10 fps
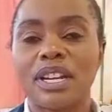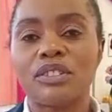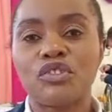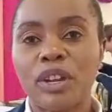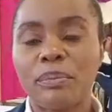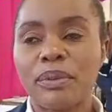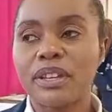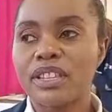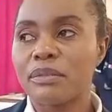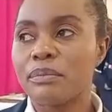Now,
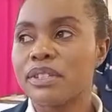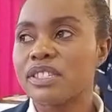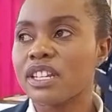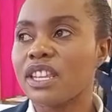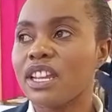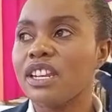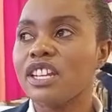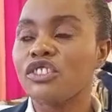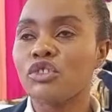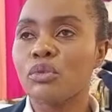draping that means that they
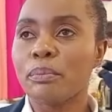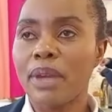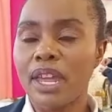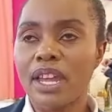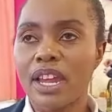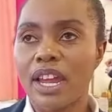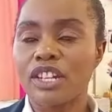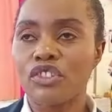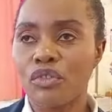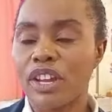need to make a
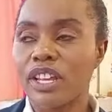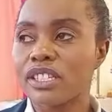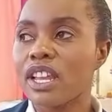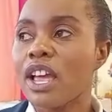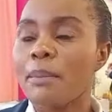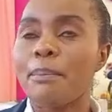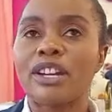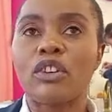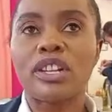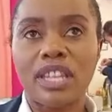dress,
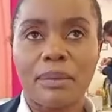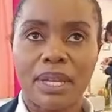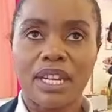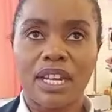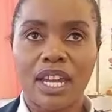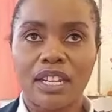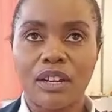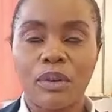but on a mannequin.